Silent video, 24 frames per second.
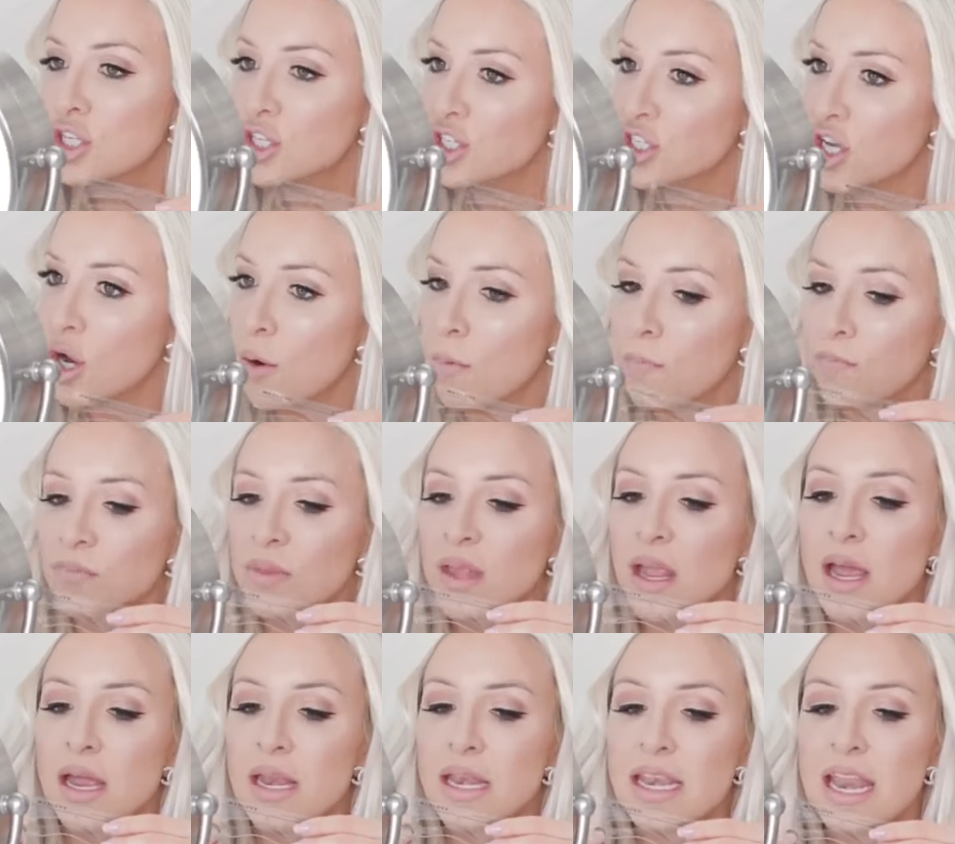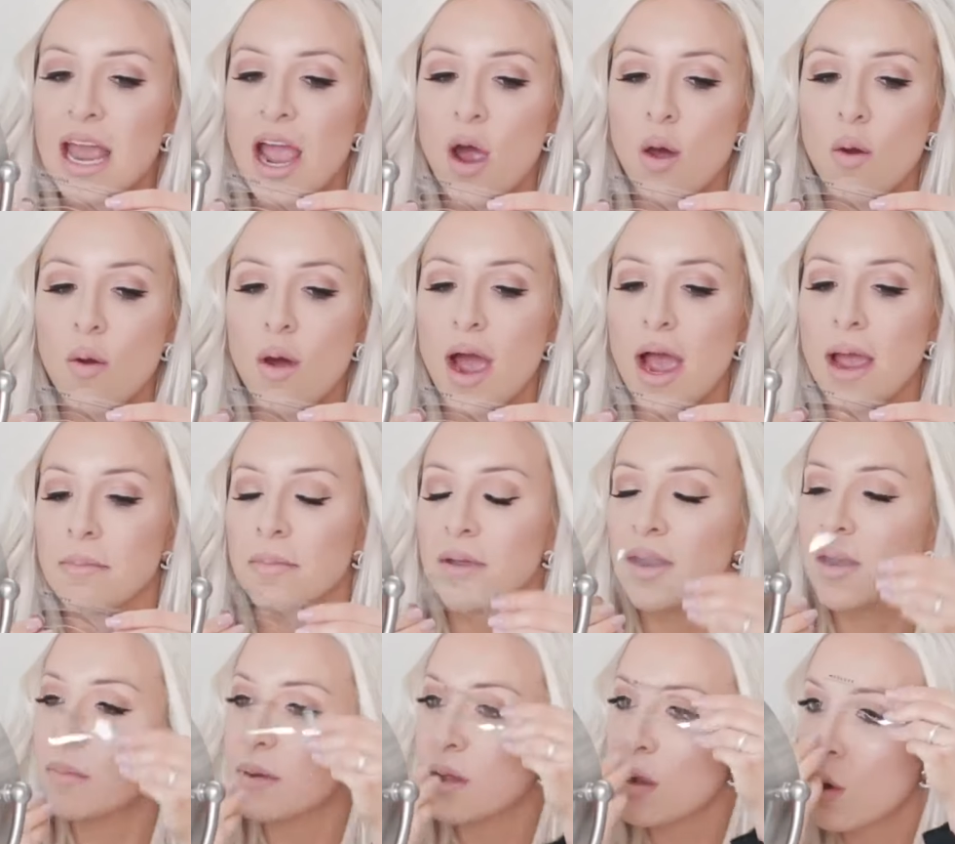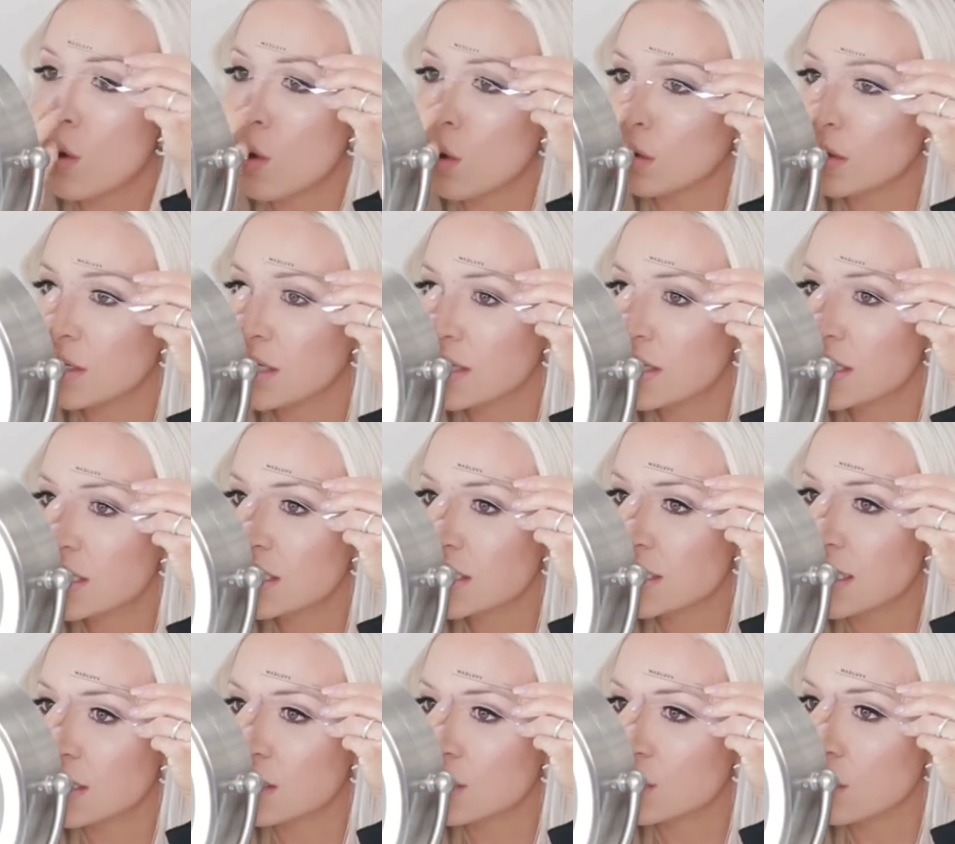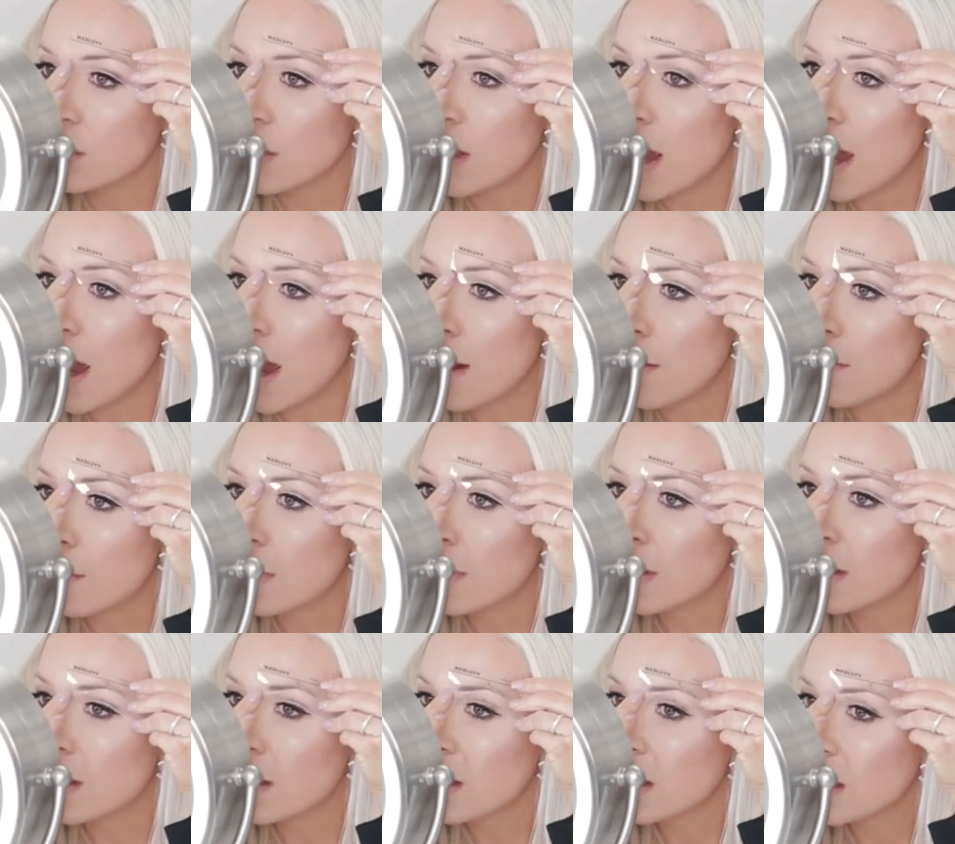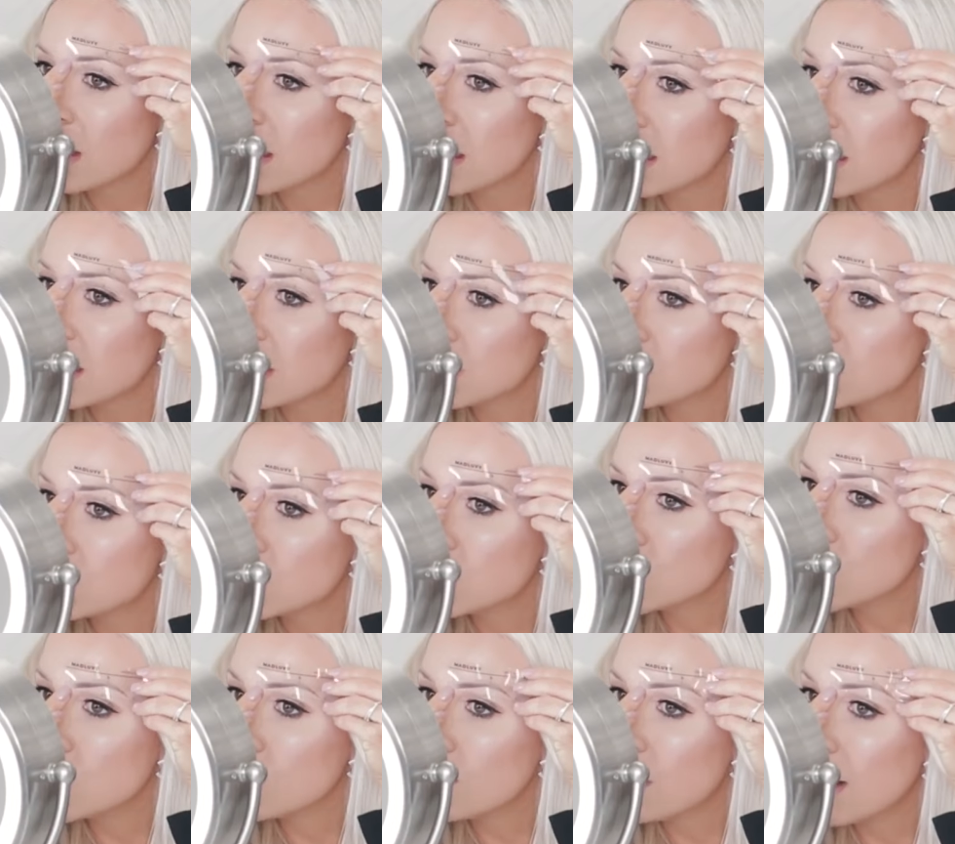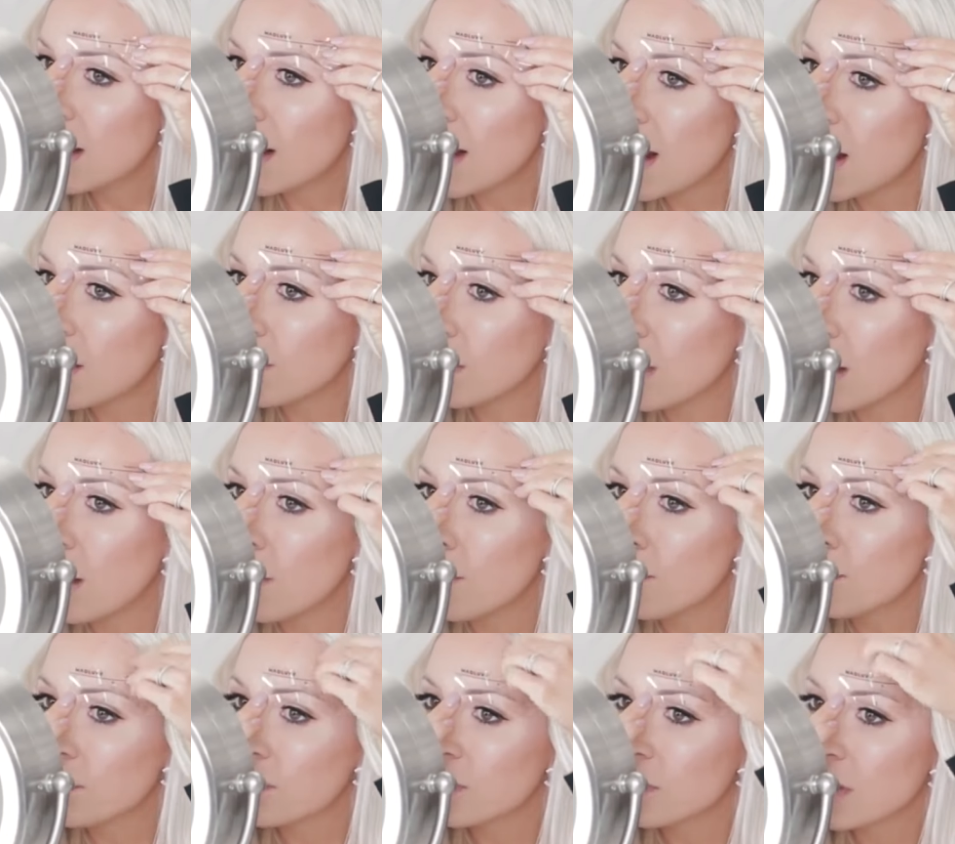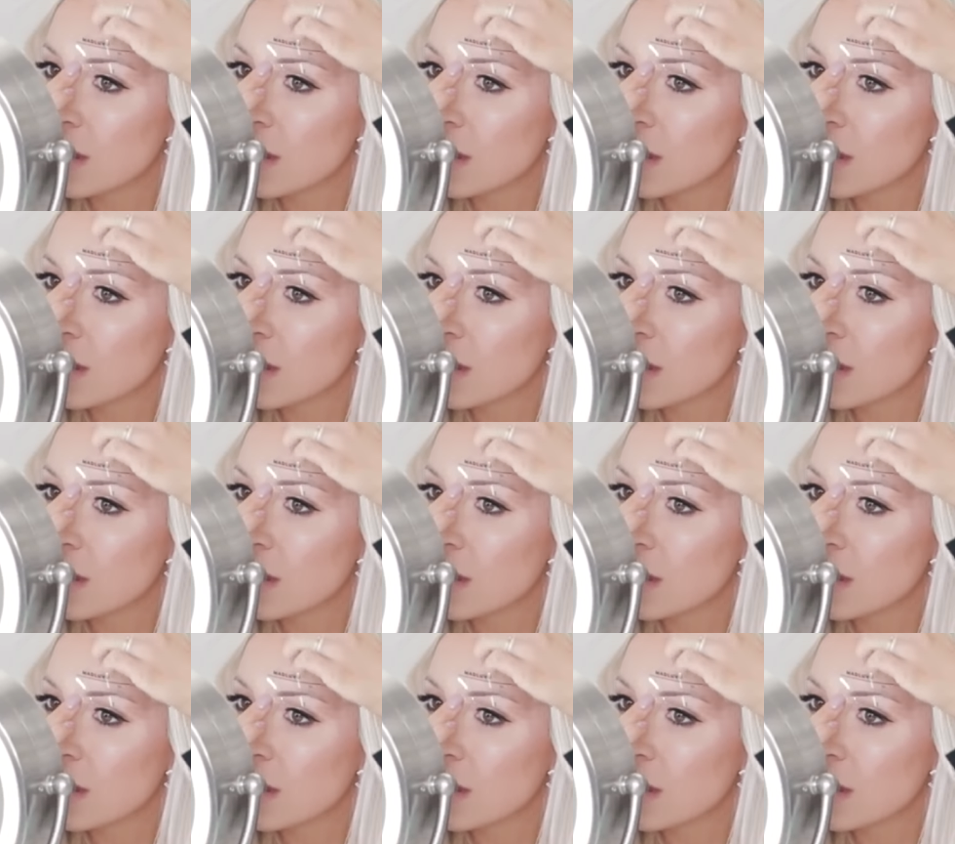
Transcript: So now I'm gonna be holding the stencil up to my eyebrow